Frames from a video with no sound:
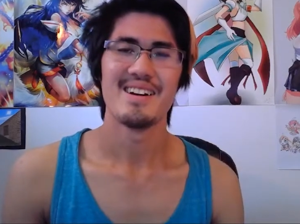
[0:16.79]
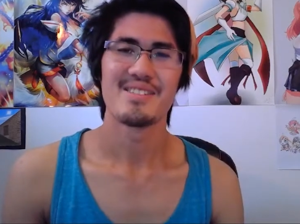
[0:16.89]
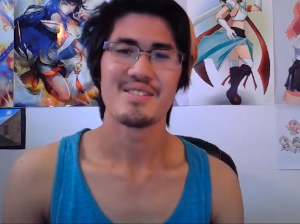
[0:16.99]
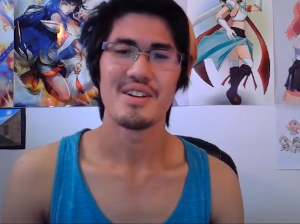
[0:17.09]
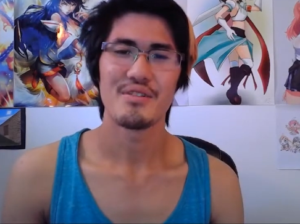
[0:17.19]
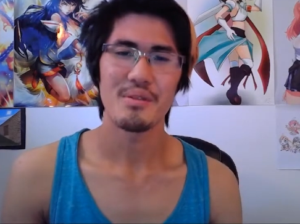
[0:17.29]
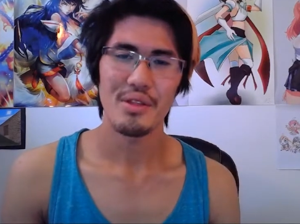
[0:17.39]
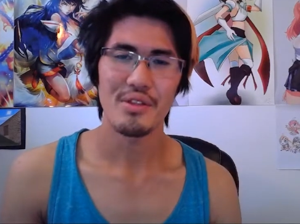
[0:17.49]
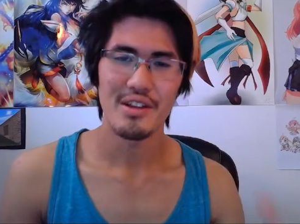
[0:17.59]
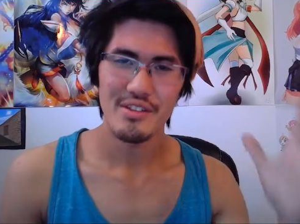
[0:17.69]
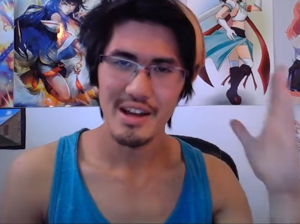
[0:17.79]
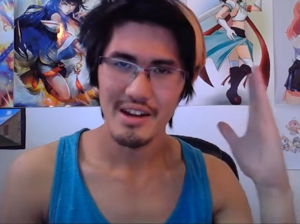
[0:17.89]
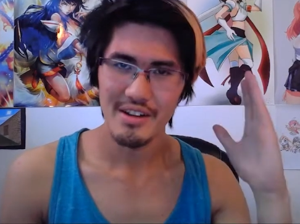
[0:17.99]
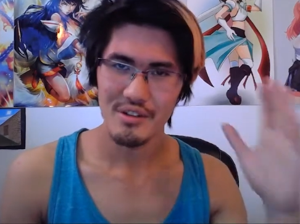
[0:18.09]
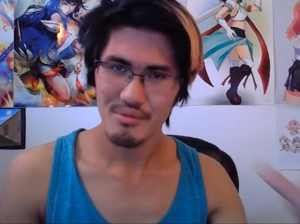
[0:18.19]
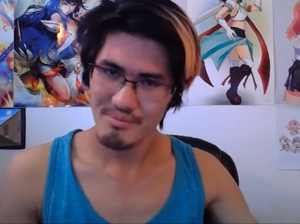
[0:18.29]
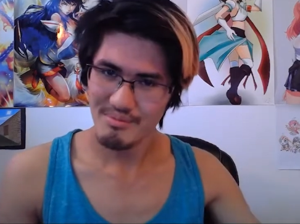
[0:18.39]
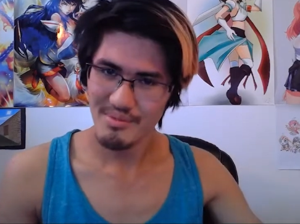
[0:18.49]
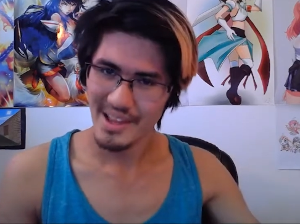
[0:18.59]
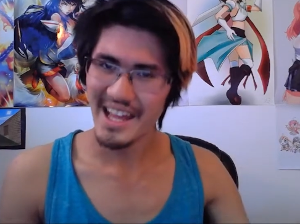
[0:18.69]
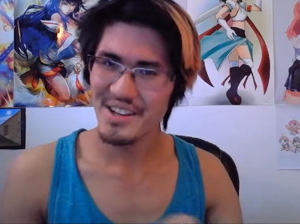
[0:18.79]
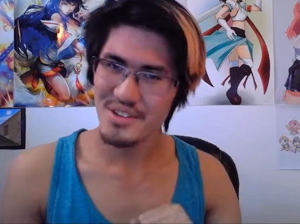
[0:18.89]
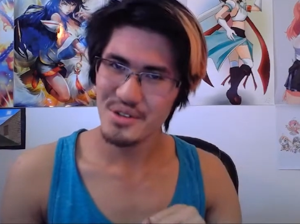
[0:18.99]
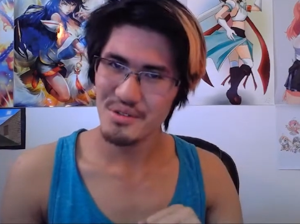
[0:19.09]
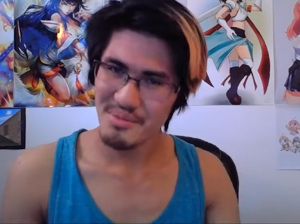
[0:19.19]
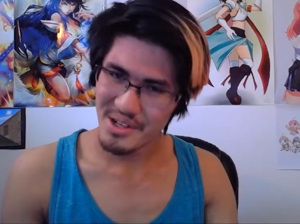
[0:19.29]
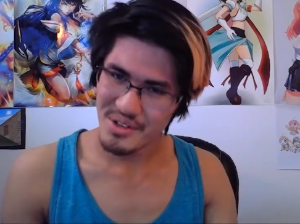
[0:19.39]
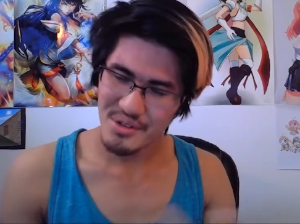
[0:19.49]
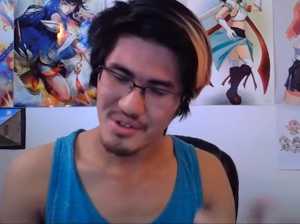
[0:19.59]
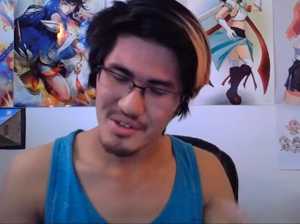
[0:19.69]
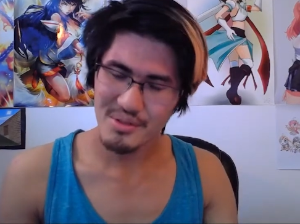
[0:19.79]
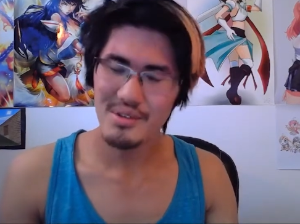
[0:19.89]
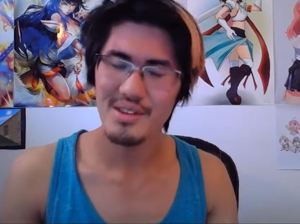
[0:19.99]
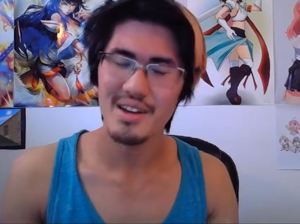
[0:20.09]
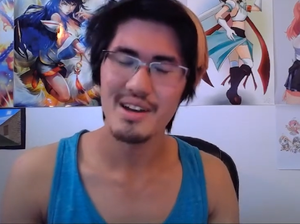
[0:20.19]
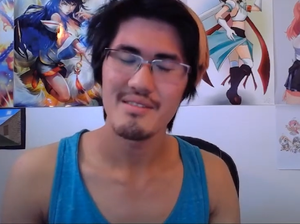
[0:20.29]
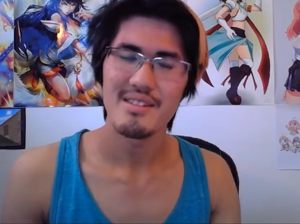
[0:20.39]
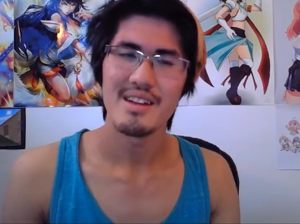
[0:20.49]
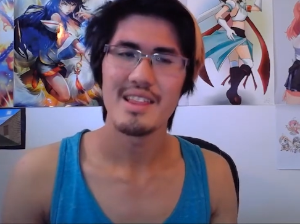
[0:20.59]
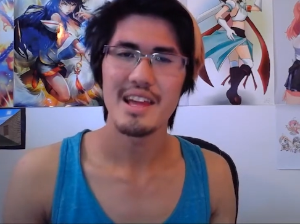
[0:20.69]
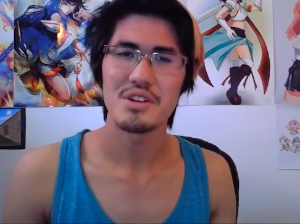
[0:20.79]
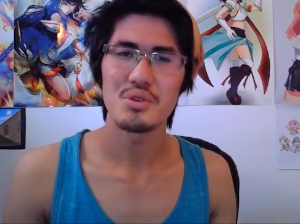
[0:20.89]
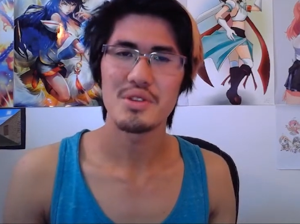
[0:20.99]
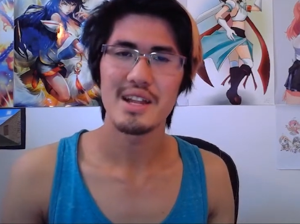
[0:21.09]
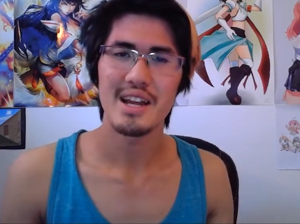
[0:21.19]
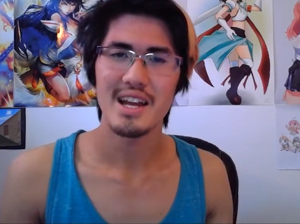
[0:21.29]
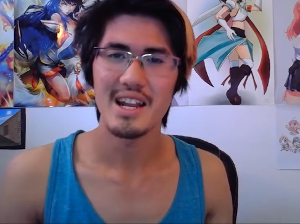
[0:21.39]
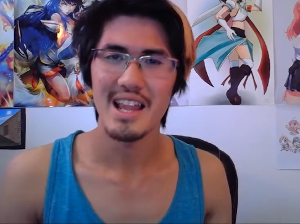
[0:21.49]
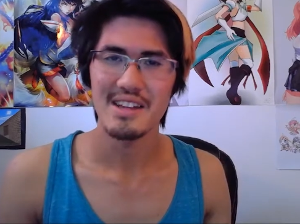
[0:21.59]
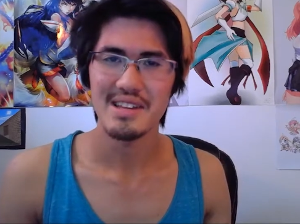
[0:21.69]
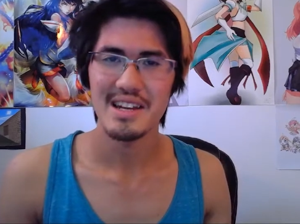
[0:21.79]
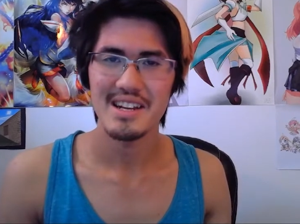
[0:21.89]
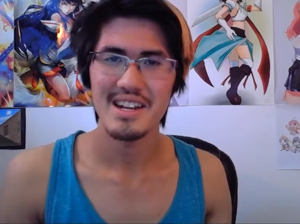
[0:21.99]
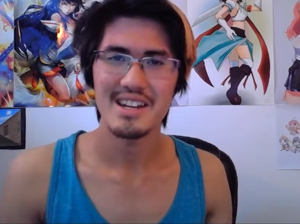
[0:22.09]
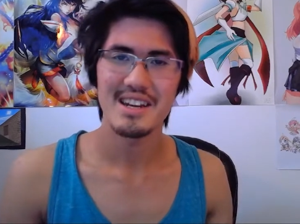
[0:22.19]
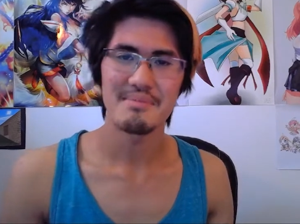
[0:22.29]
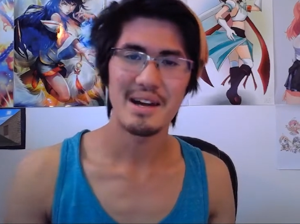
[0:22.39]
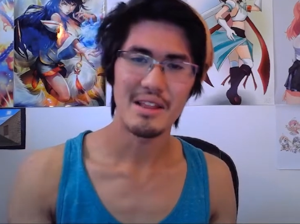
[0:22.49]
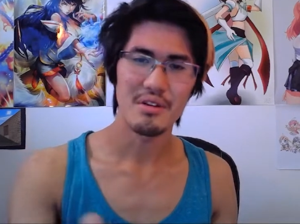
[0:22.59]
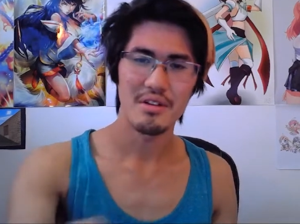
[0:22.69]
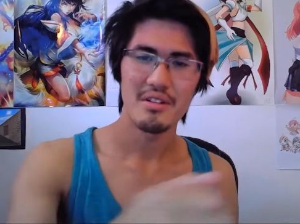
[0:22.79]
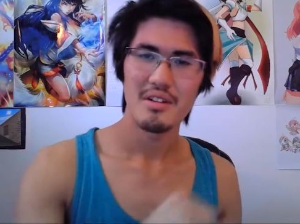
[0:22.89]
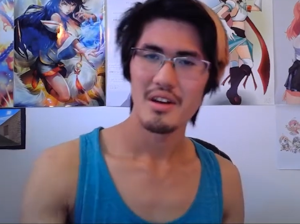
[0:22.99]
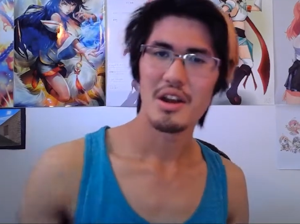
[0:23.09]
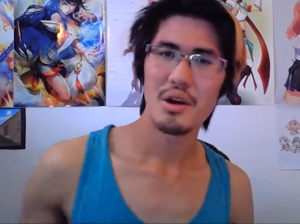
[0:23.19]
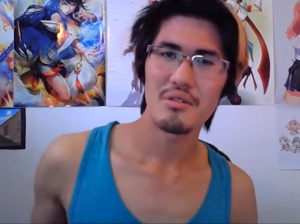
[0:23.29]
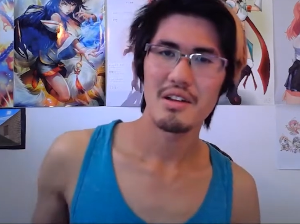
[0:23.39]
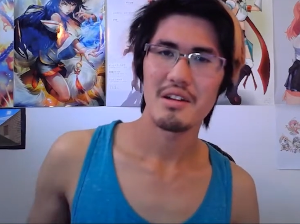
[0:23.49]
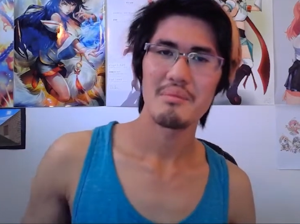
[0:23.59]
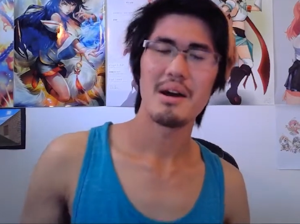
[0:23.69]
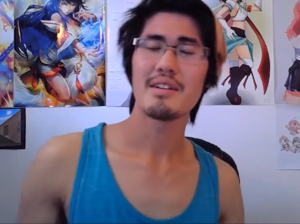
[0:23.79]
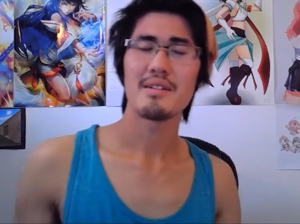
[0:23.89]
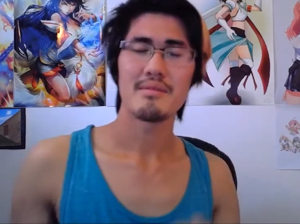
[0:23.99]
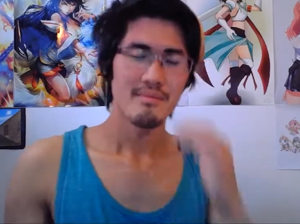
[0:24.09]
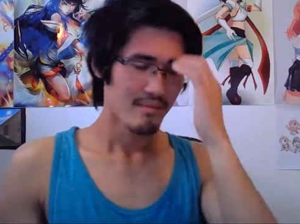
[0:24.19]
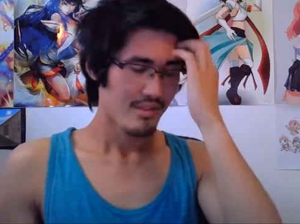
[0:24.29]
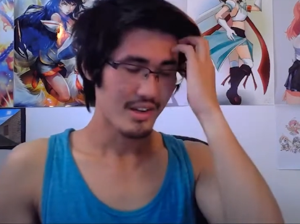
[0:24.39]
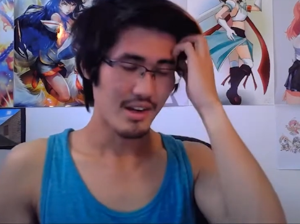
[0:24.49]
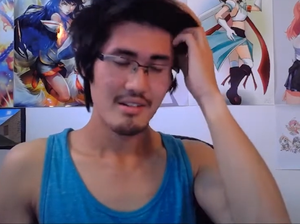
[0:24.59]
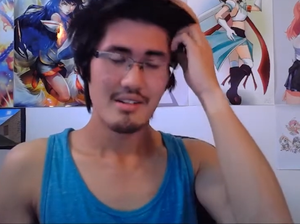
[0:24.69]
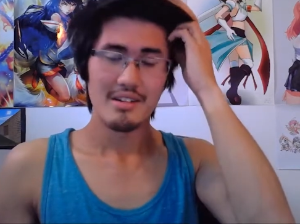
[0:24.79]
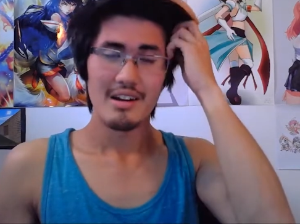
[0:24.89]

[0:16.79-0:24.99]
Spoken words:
So I wrote my thoughts down. It was late June, mid-June or something like that, late June that I kind of last edited my little notes here about it. So,